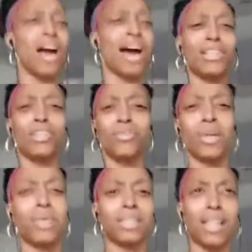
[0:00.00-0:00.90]
I don't
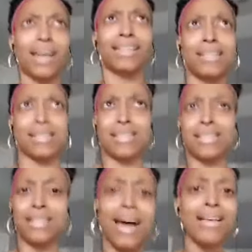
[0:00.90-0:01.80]
agree with a lot of things that
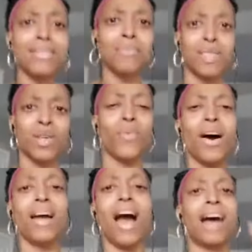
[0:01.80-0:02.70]
she does, but so what?